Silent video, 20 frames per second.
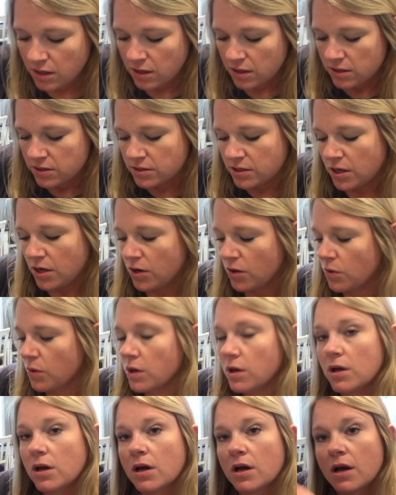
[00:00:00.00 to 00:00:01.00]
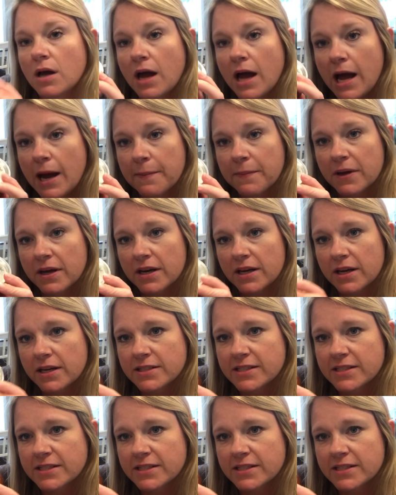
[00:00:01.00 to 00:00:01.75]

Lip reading: So I'm gonna